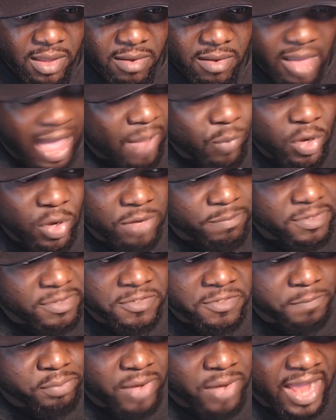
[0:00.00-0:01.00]
I wouldn't be
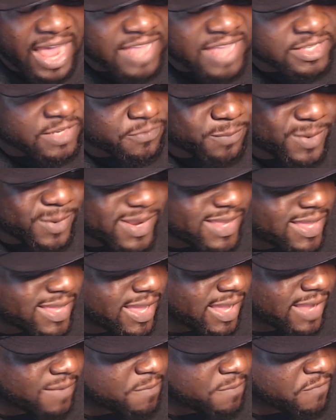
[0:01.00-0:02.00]
surprised if we
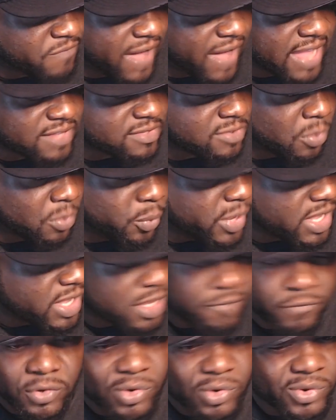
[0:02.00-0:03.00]
get fights the week
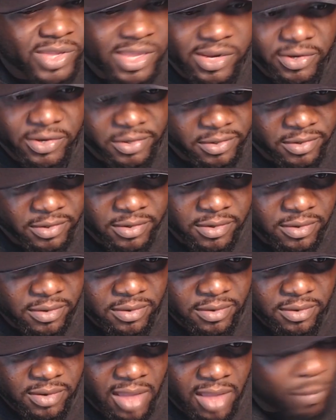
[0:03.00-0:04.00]
of New Year.
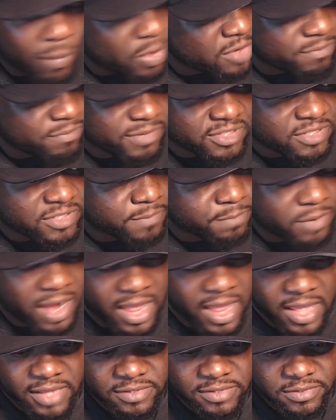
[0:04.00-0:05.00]
I wouldn't be
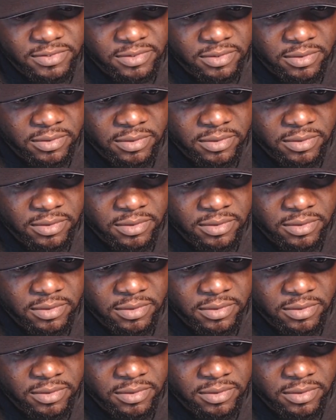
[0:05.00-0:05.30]
surprised.